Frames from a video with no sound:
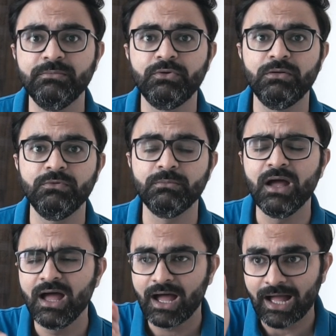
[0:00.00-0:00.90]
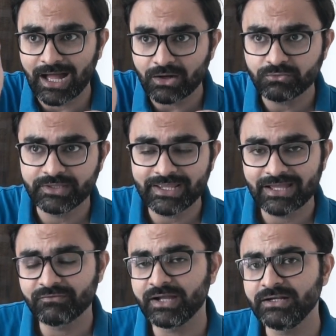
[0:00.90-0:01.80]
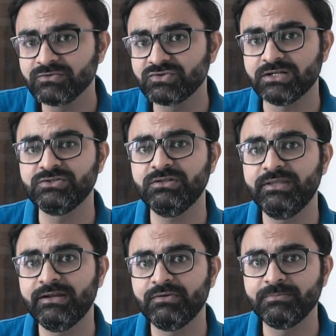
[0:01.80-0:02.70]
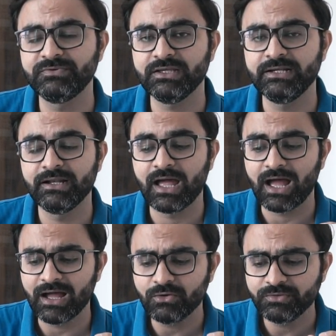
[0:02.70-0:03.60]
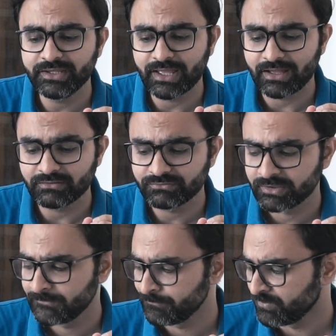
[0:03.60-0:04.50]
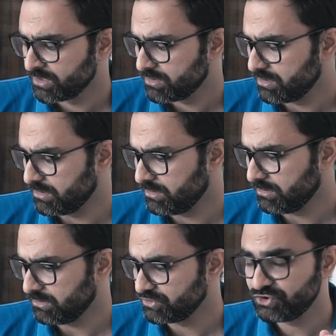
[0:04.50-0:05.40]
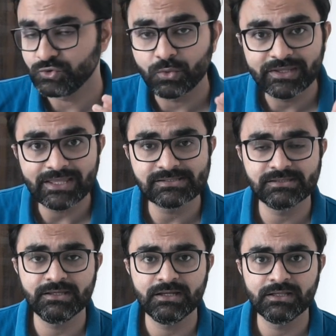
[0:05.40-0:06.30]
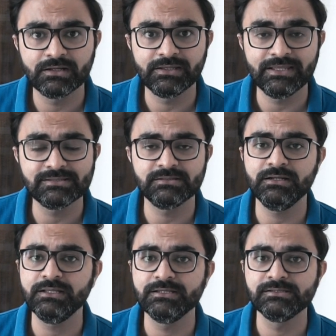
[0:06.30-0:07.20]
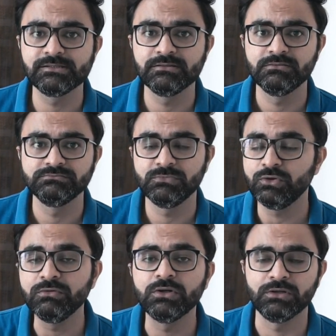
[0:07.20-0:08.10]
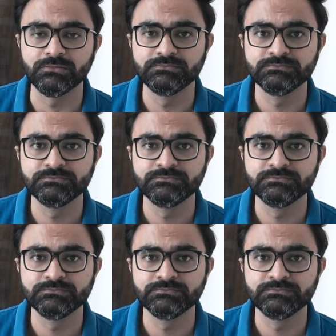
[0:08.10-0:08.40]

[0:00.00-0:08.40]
the problem, how they have kind of structured their website, and how they have showcased their case studies overall.